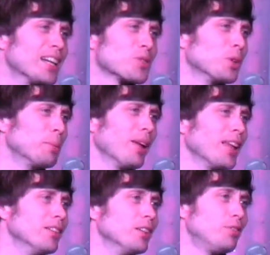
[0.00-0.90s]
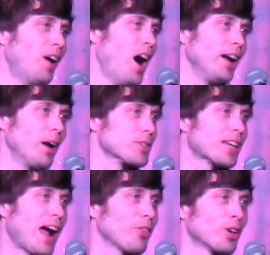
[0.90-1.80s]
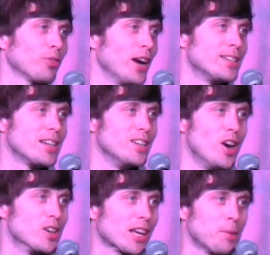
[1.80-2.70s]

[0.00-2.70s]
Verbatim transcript: That's what we believe in? Fine. I was Catholic for 18 years.